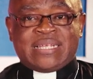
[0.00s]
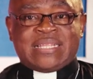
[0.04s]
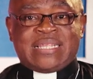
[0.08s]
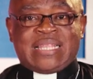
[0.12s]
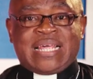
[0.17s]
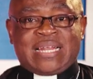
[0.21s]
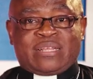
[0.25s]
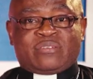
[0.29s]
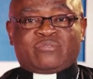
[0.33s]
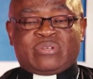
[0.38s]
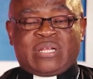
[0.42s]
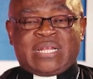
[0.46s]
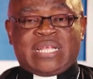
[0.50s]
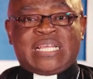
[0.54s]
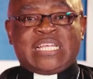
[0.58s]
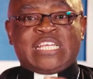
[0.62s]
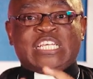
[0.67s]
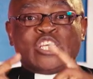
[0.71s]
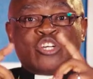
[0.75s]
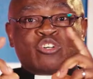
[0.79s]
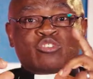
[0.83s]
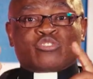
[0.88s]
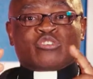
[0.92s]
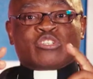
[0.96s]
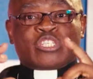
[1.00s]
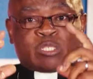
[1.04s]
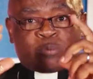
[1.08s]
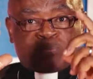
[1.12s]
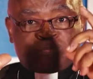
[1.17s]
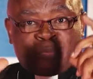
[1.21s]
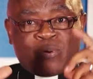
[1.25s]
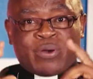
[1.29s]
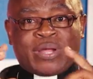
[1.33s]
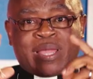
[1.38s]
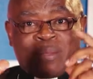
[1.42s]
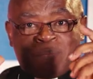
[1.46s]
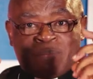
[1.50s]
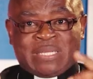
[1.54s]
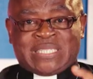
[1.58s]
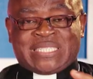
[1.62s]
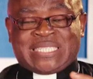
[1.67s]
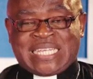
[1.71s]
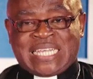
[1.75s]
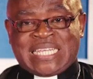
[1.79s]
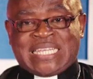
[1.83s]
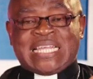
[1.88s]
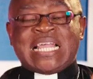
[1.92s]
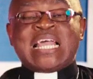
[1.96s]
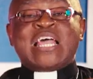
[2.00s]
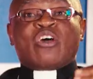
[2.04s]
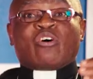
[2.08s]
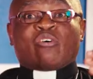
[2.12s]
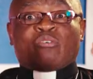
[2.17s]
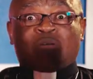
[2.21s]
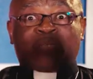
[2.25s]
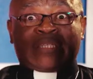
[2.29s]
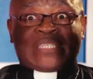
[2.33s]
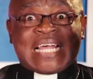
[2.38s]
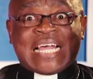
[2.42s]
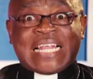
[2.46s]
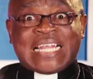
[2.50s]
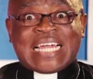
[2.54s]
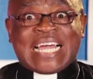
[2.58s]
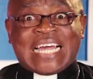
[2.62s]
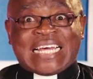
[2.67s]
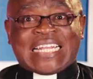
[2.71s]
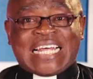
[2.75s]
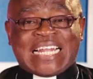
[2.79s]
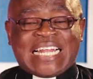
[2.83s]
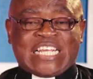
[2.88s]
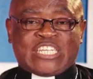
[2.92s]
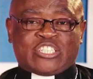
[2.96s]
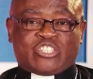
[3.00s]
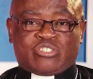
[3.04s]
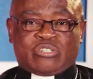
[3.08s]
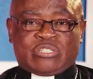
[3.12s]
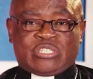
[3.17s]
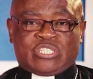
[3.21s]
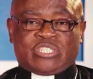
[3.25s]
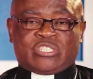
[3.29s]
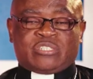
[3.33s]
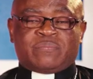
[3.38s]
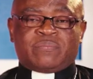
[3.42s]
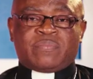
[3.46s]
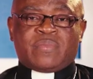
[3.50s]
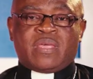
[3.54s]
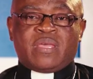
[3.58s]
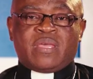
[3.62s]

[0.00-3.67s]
that actually he also spoke a message concerning other nations.